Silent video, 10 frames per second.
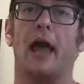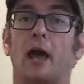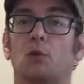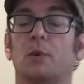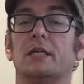
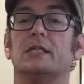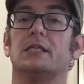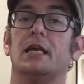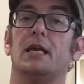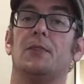And we
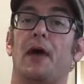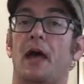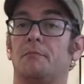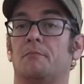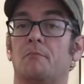see
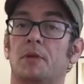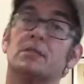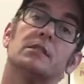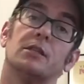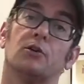that
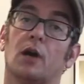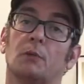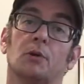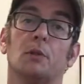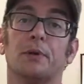Mrs.
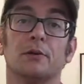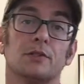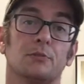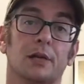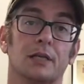Incredible
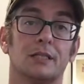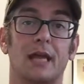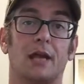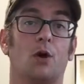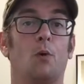appears to be a
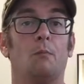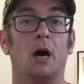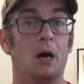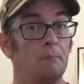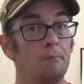stay-at-home
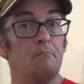mom.